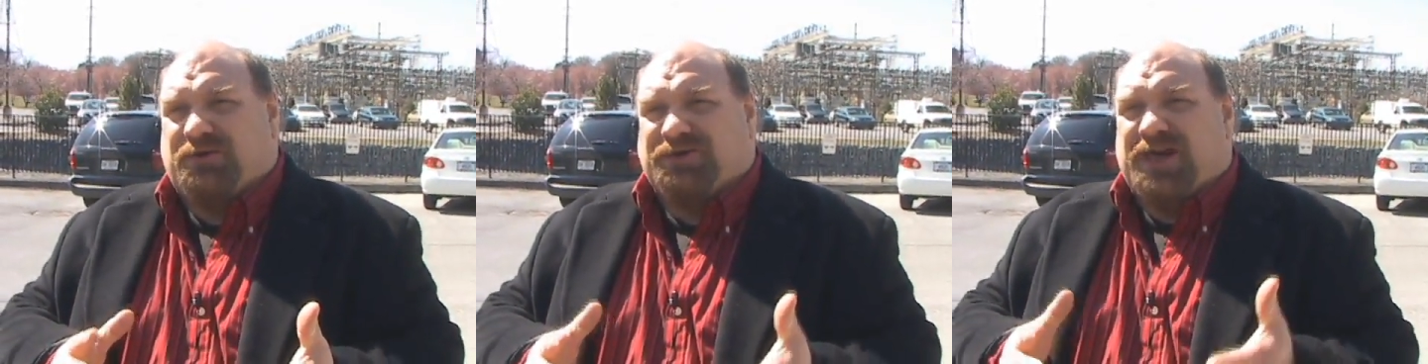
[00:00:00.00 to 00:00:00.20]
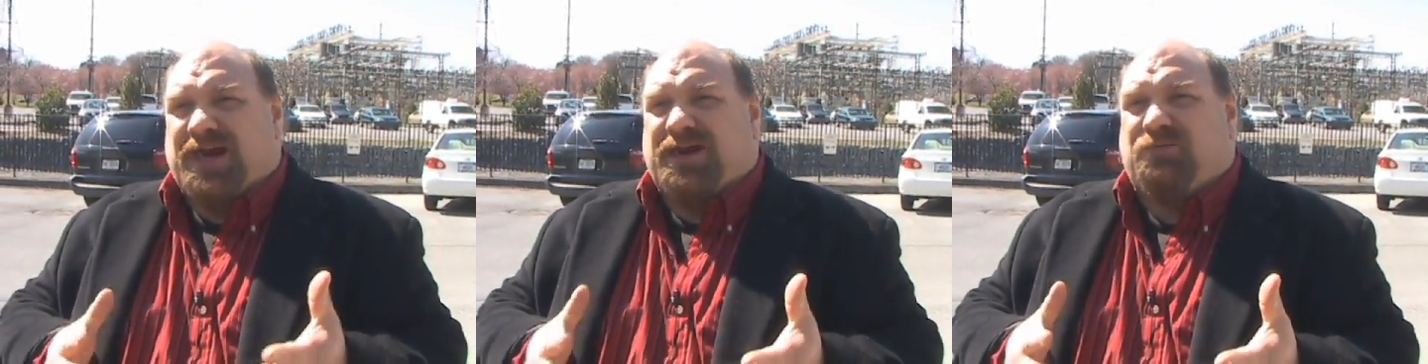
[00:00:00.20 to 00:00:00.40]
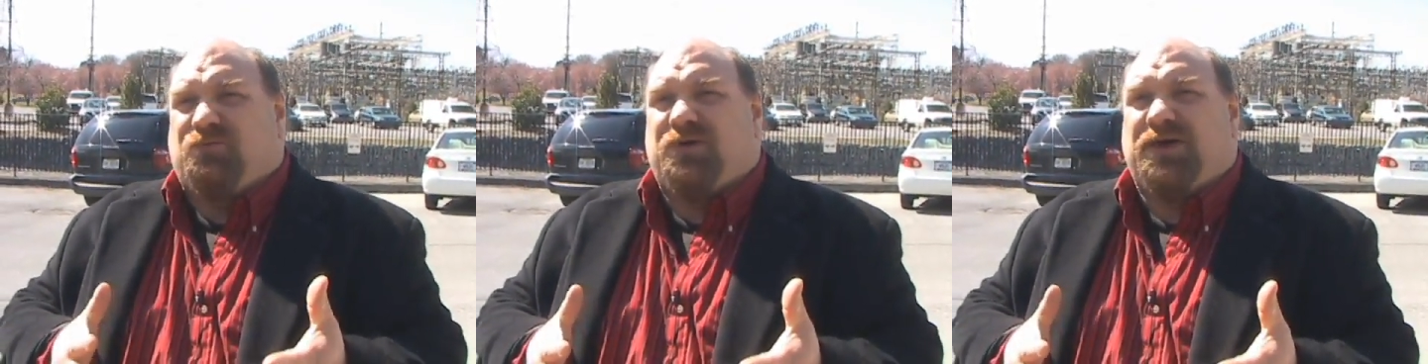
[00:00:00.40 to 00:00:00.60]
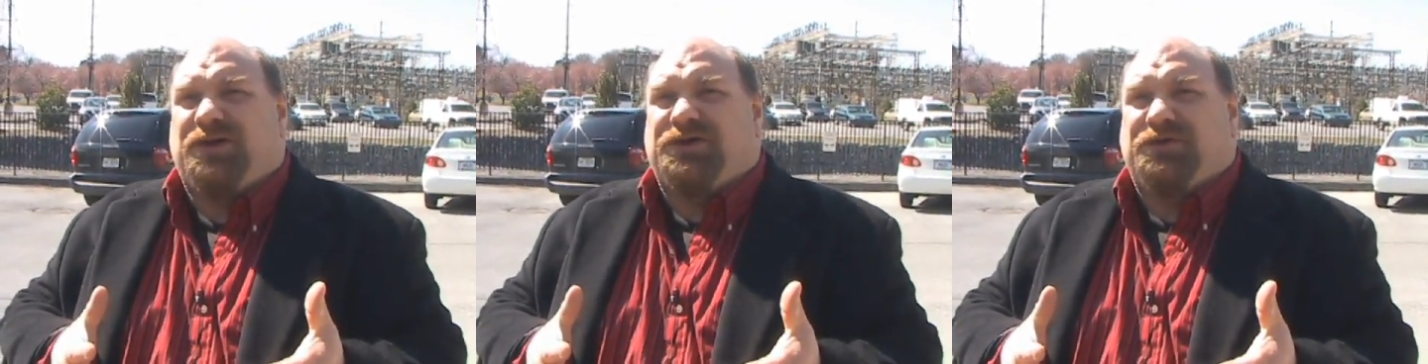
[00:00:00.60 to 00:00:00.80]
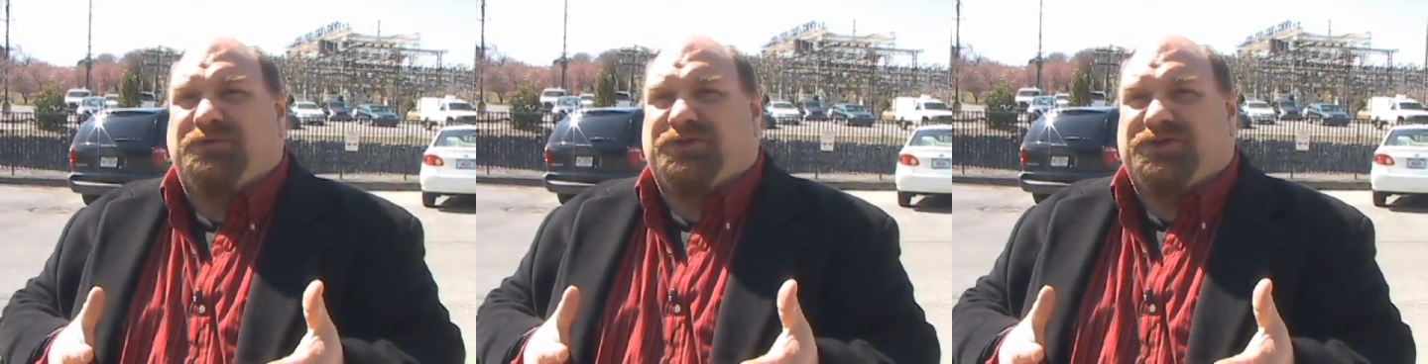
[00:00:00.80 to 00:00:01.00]
Exactly what did
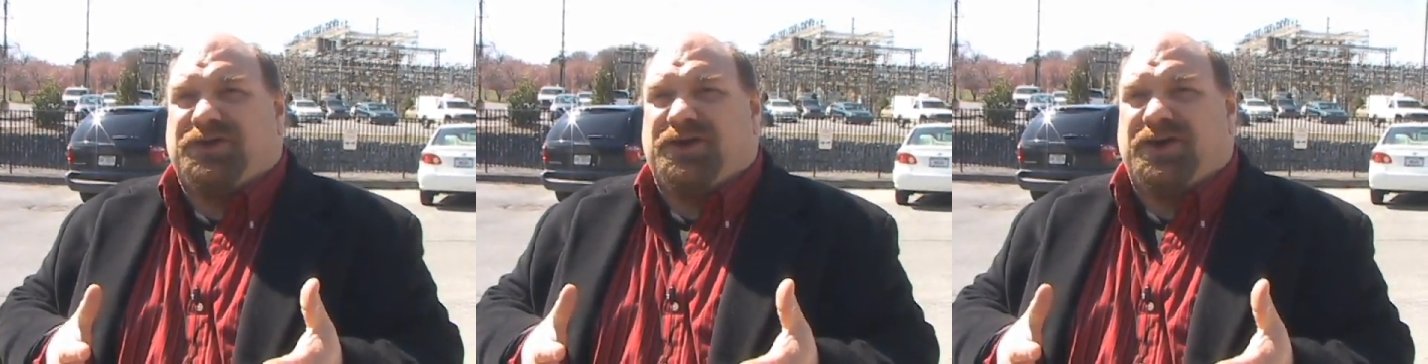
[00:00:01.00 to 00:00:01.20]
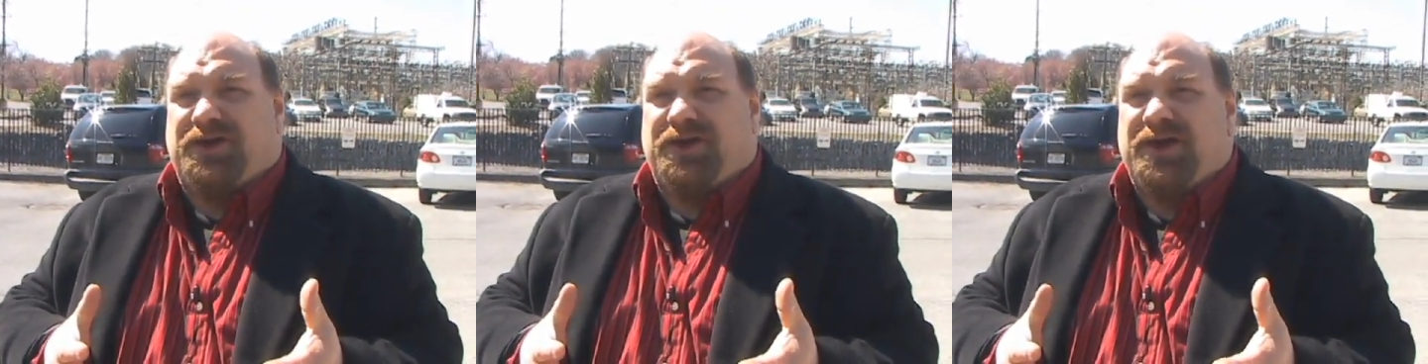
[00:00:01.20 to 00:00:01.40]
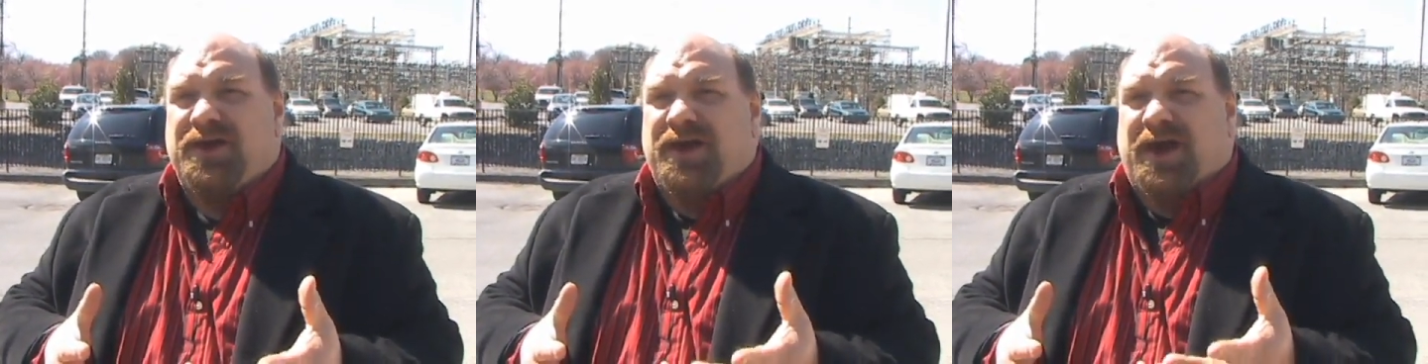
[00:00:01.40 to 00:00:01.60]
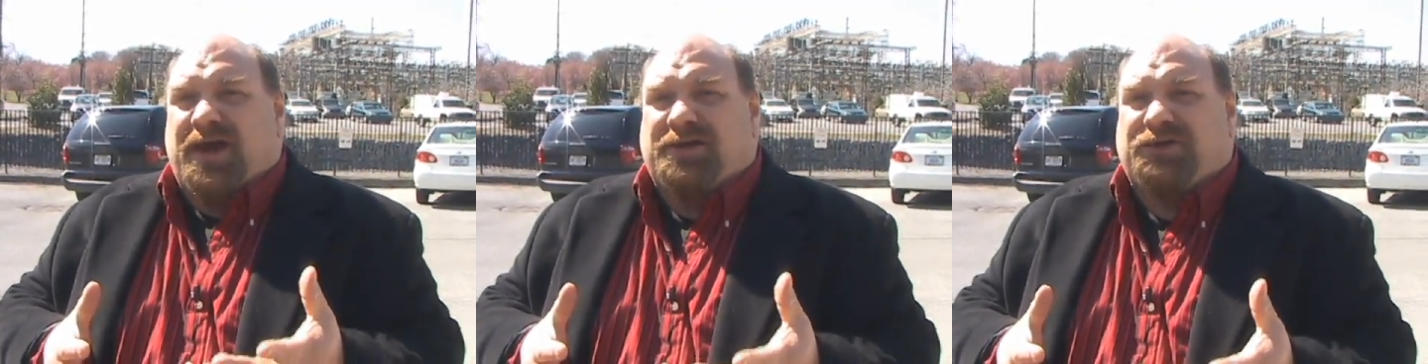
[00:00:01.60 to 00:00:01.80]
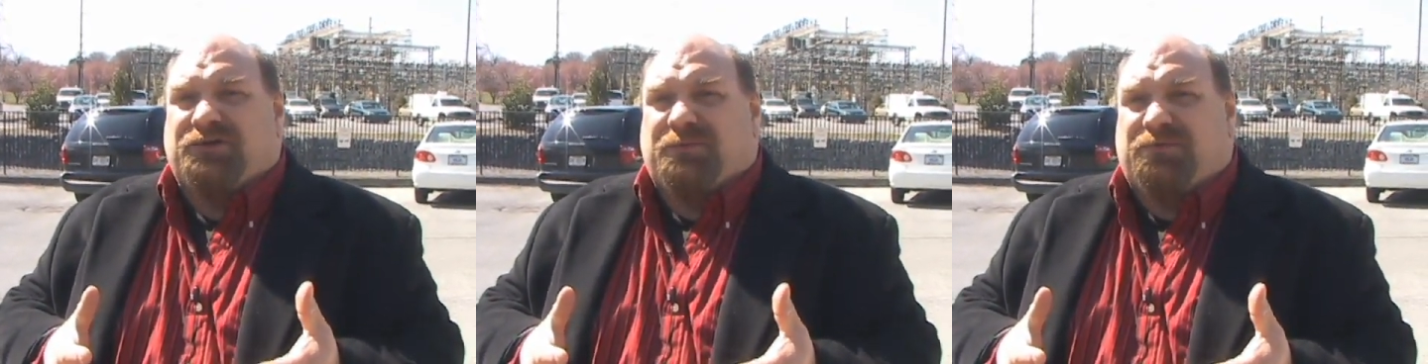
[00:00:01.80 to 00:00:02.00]
you see
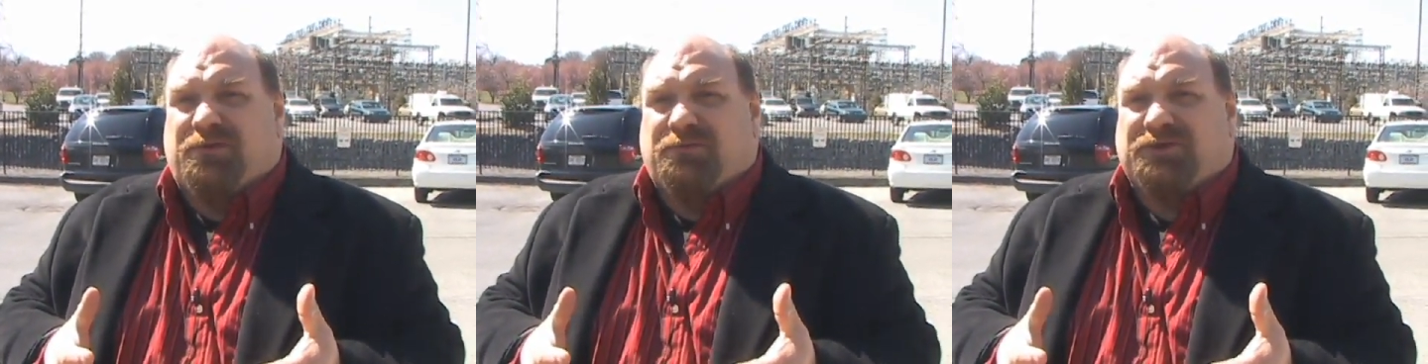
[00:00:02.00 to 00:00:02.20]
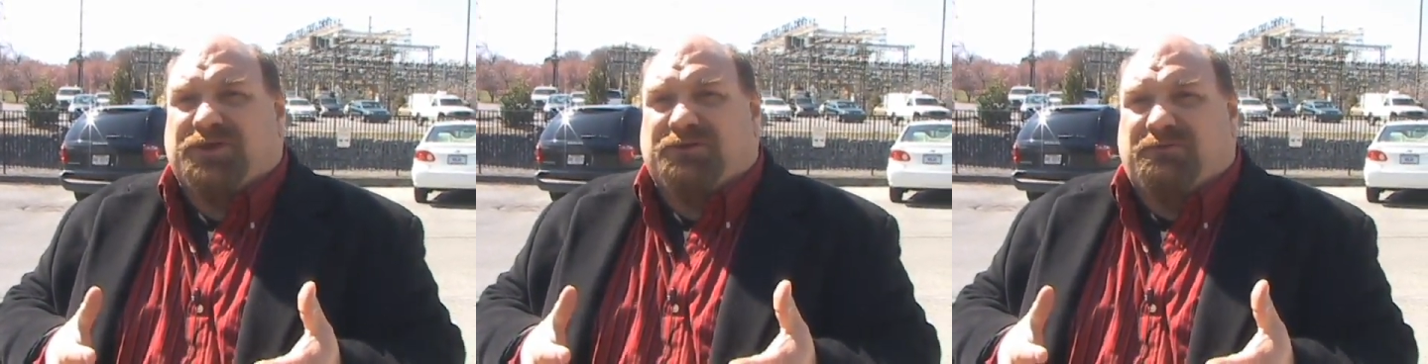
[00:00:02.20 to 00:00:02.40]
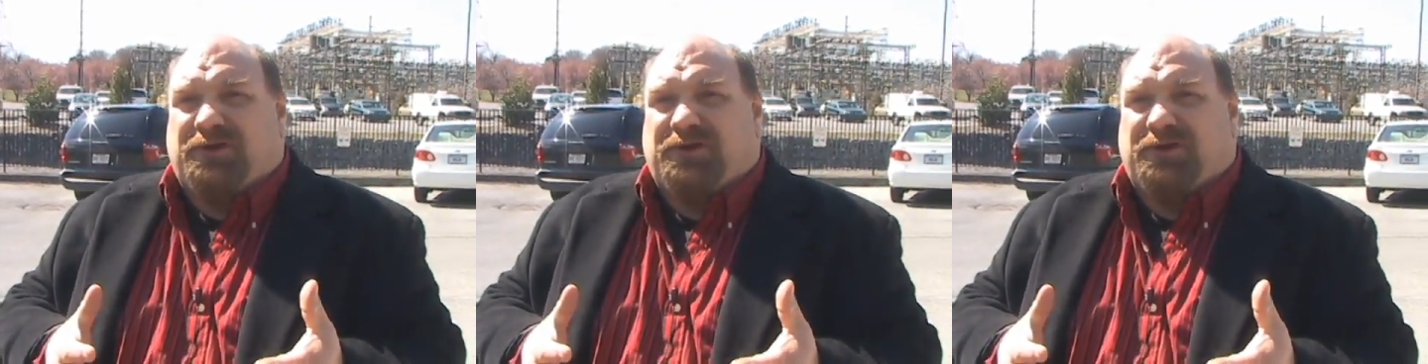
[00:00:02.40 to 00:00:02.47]
as you approached the